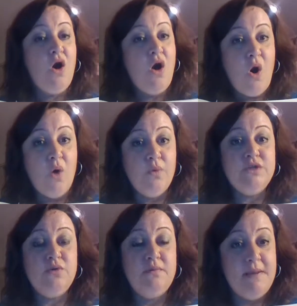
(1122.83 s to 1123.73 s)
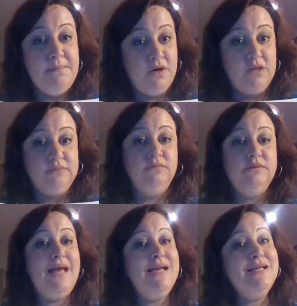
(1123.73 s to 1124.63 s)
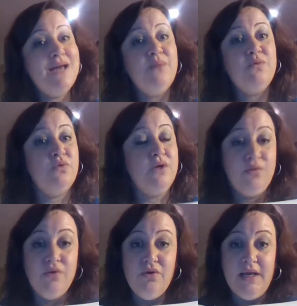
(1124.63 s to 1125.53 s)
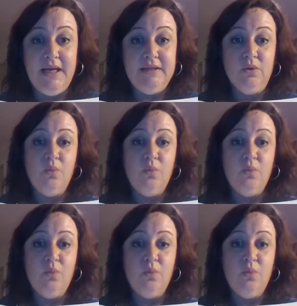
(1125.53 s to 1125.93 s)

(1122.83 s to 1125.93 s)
Always remember, anytime we're recruiting,